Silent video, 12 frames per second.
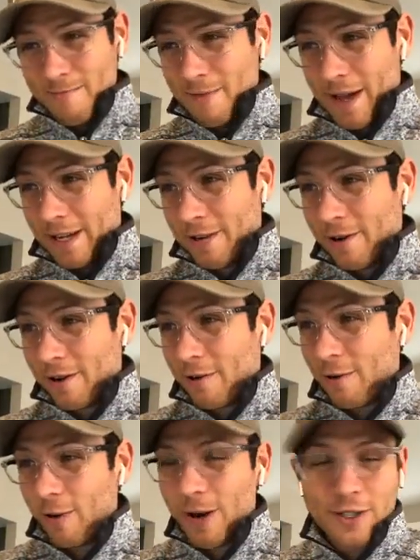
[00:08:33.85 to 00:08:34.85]
Man, you're going to
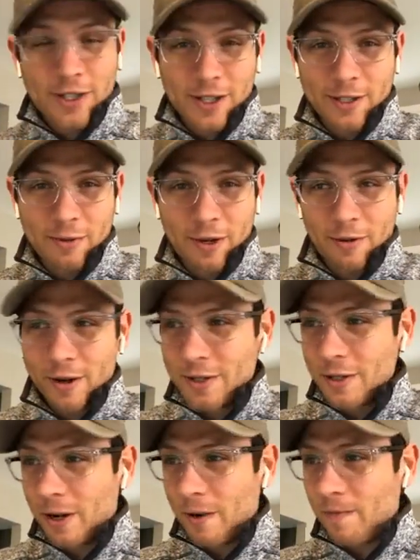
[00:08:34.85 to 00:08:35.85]
crush it this week. Great
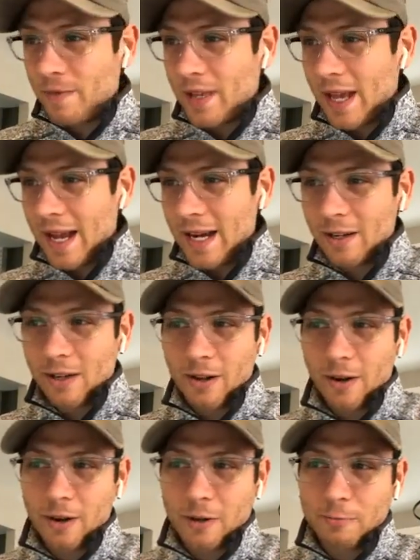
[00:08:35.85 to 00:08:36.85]
job. Aiden
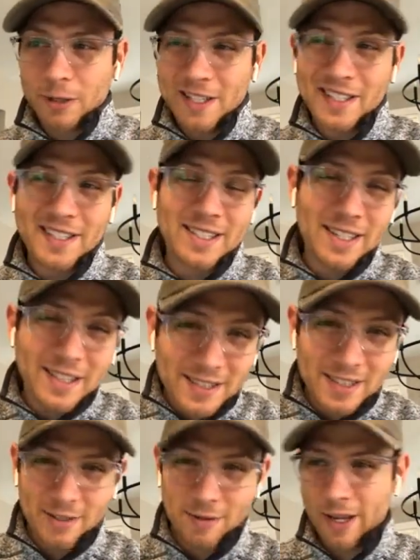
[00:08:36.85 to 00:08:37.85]
Clark completed
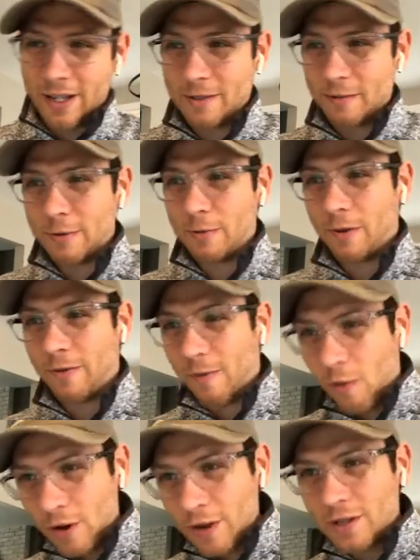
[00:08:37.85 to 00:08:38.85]
62 estimates, booked
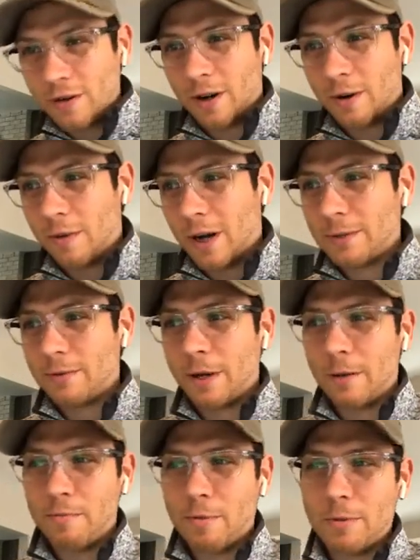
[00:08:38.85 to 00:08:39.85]
$4,200, playing
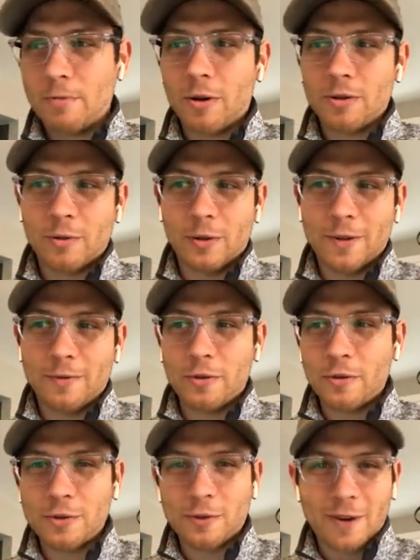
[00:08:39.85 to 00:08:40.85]
a big part in the win for
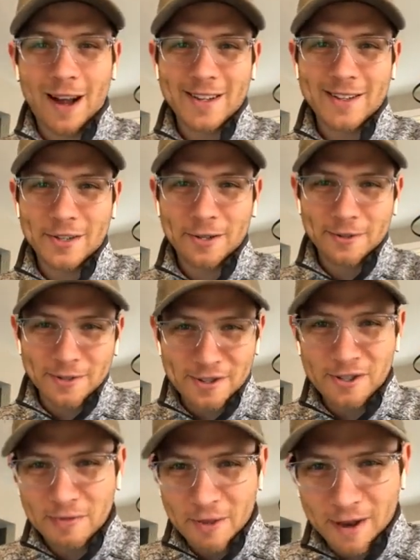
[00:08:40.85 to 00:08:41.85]
those grass sealers and
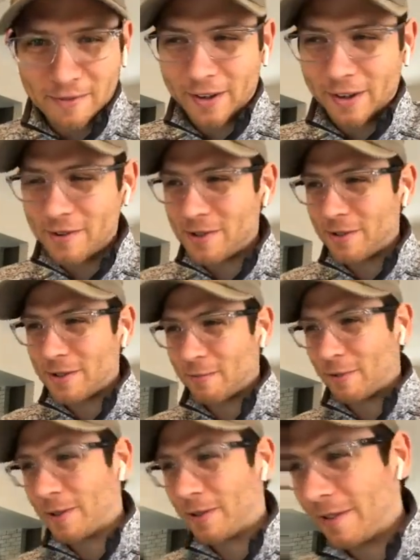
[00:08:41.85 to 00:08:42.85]
cement feelers, doing some
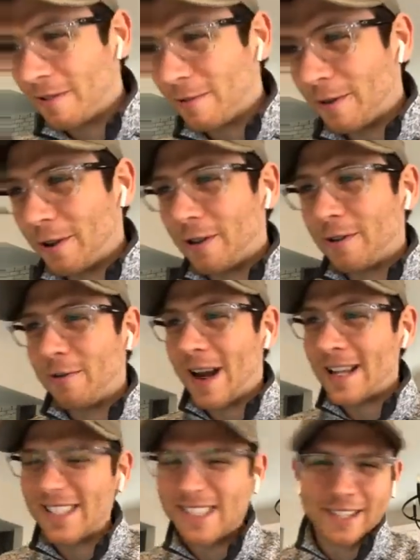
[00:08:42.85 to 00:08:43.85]
real good
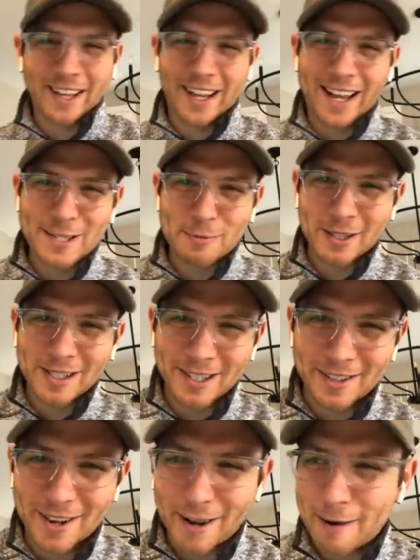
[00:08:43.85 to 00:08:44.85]
grass sealing estimates
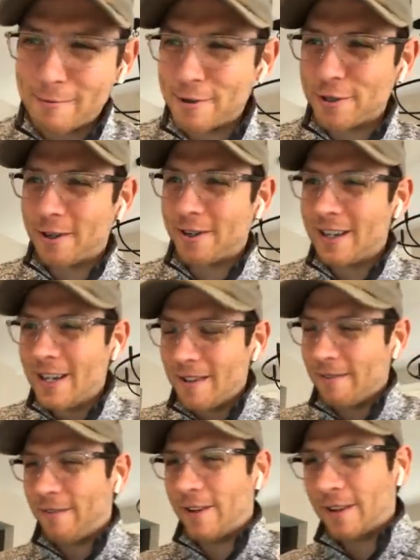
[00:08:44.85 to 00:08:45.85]
out there, I'm sure,
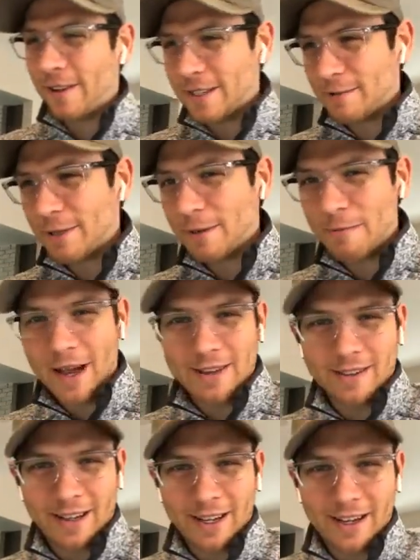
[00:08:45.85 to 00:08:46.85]
and feeling some
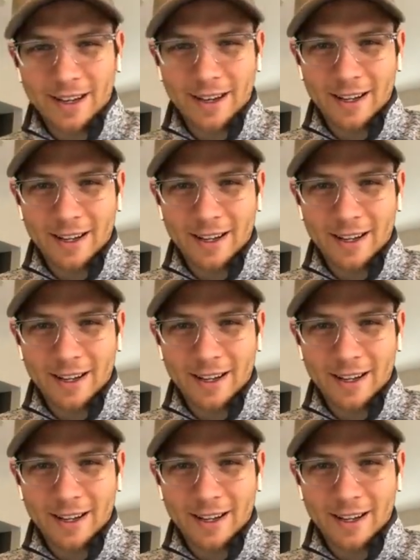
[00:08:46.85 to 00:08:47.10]
cement like